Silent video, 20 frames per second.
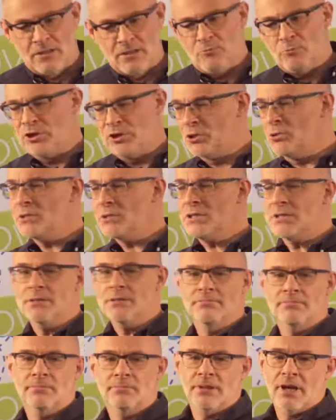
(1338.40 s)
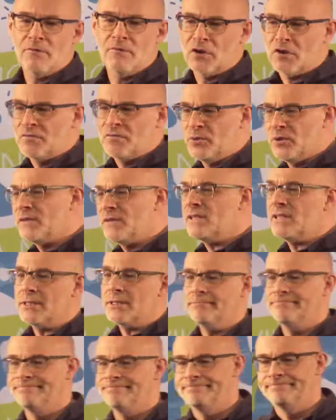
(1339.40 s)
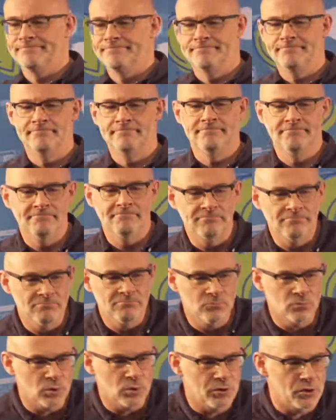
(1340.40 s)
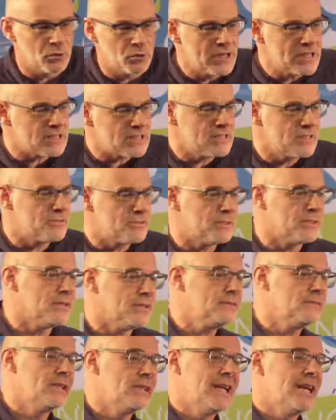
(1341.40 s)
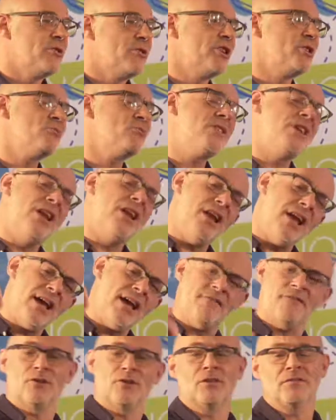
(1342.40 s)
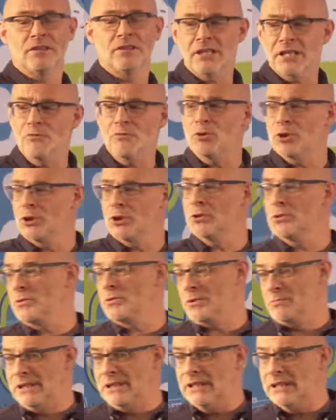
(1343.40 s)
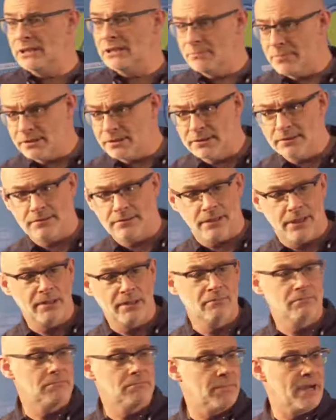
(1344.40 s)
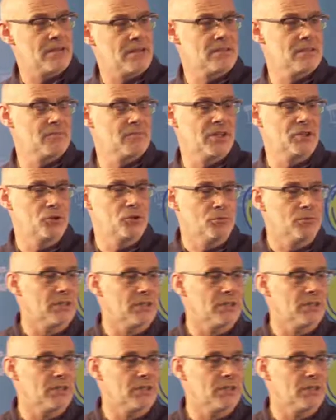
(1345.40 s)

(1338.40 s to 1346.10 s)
We don't have enough music, or we don't listen to enough. We don't laugh enough. And anyone knows me I'm passionate about humor. I